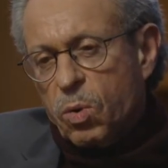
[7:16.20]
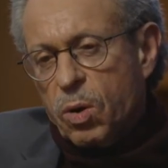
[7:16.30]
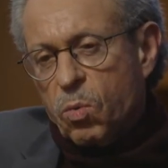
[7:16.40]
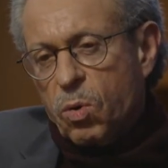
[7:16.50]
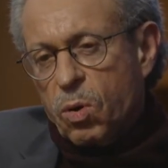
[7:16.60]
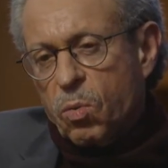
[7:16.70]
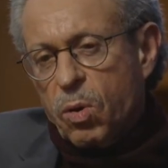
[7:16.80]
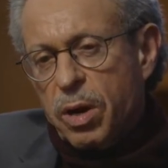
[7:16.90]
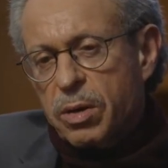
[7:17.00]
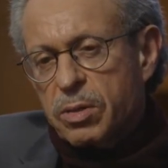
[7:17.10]
where,
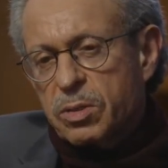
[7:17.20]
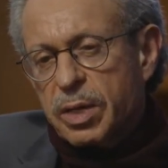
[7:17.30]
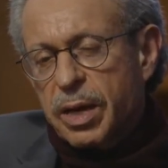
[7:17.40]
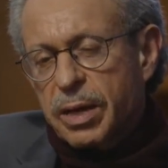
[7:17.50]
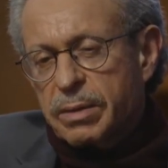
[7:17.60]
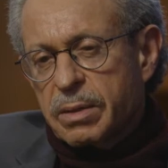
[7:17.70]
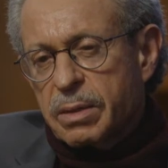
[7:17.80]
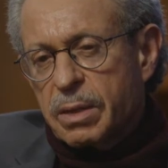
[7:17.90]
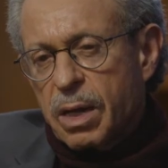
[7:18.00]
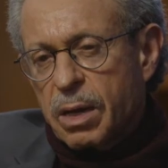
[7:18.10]
where does that
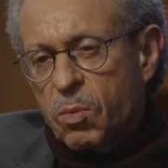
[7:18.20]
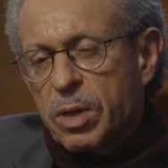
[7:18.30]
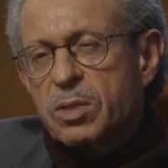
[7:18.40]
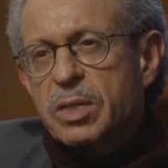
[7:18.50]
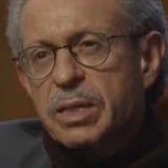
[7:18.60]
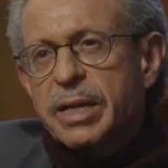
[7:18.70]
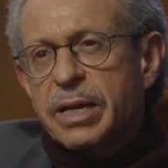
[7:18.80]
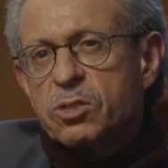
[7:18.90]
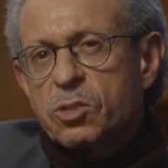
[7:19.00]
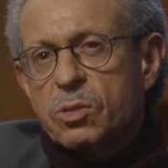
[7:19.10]
uh, where does that
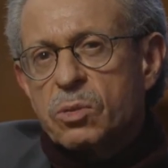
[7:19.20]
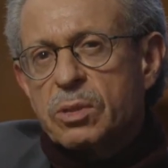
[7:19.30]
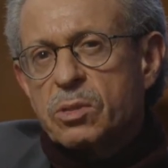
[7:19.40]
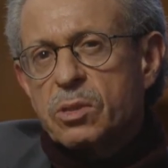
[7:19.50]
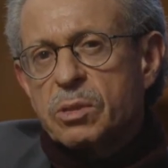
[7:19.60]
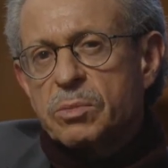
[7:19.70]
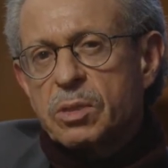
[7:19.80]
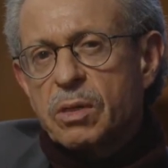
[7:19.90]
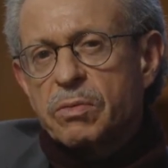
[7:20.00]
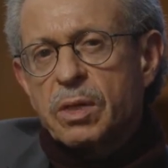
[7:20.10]
get you in terms
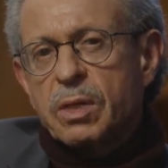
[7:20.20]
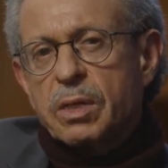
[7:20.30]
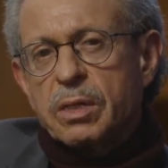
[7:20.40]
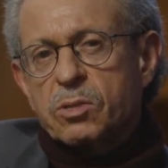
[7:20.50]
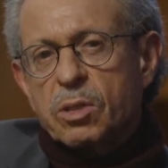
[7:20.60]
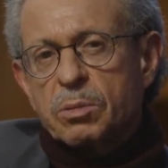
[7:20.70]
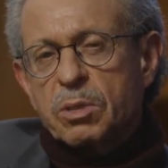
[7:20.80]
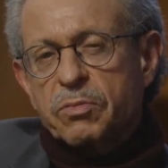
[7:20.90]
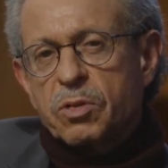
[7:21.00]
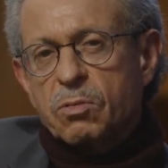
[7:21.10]
of in terms
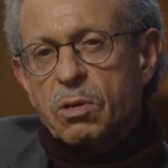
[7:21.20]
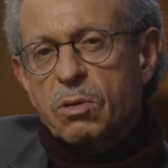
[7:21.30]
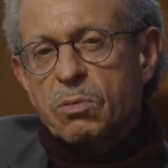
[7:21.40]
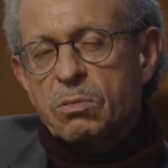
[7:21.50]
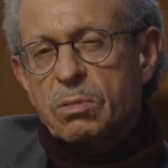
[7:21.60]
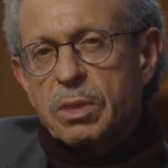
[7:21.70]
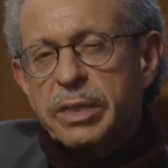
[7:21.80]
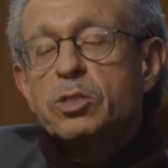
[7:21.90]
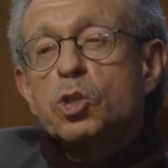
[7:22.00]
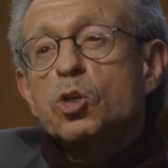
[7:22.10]
of your own
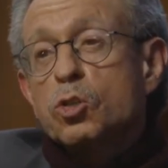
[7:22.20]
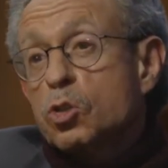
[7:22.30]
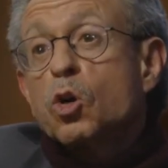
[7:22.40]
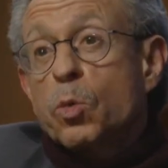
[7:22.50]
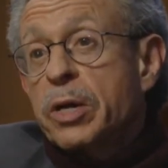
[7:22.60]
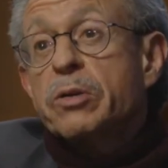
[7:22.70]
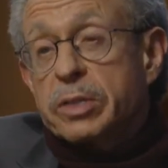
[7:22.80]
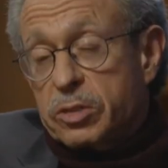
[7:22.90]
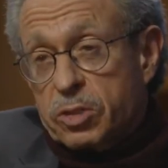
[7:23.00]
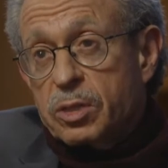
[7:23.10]
internal
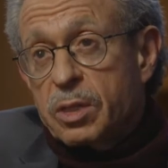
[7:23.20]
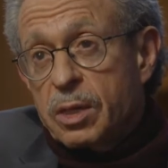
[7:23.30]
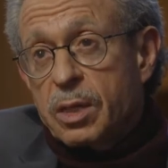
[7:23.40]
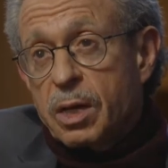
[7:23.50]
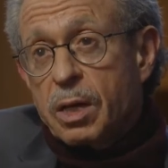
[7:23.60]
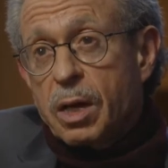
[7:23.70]
coherence mm.